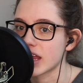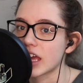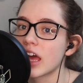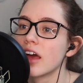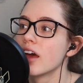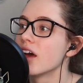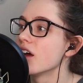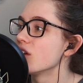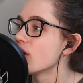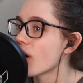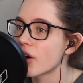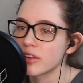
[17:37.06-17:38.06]
like,
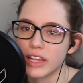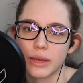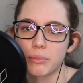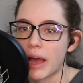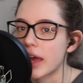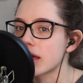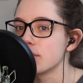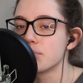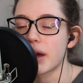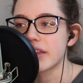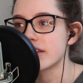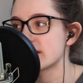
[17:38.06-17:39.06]
no, like by
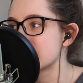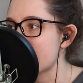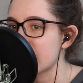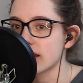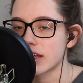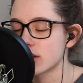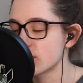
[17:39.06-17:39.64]
this date, like